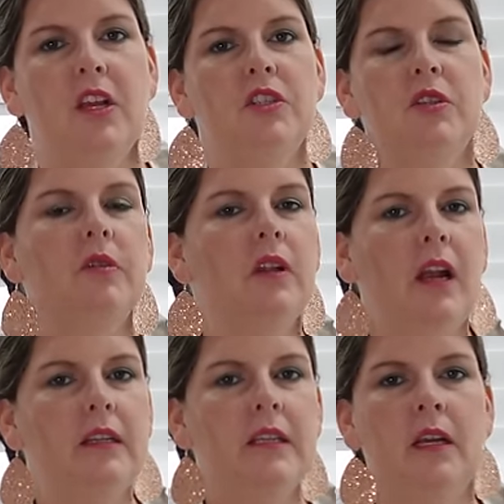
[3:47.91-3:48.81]
So a
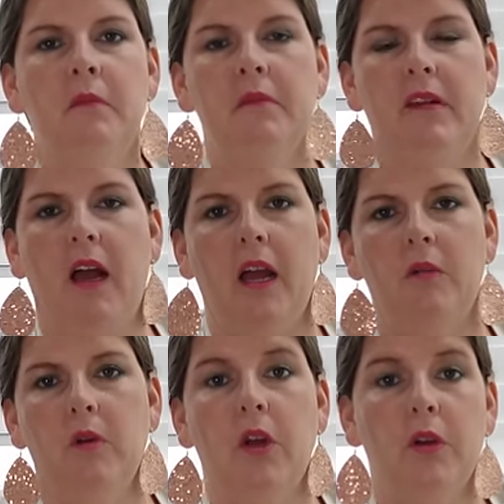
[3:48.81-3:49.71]
lot of times I
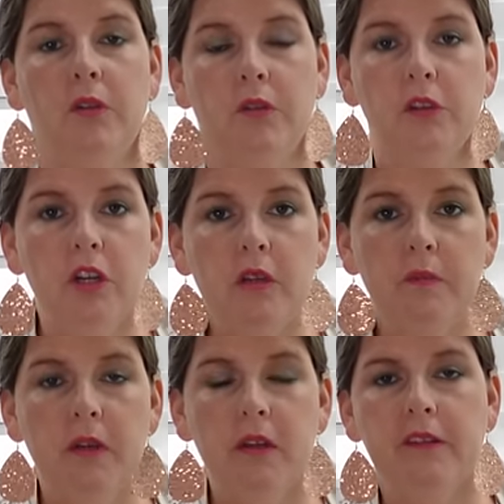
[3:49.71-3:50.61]
will go through
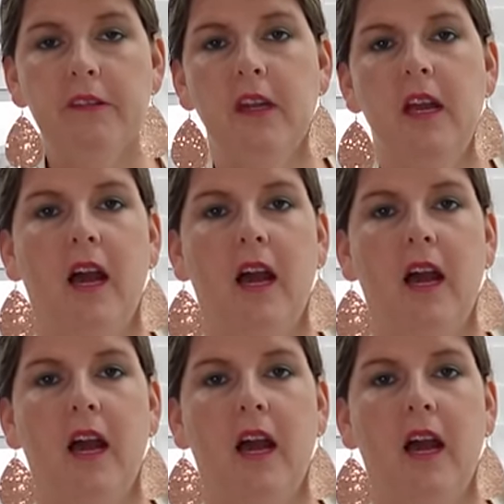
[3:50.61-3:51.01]
cookbooks.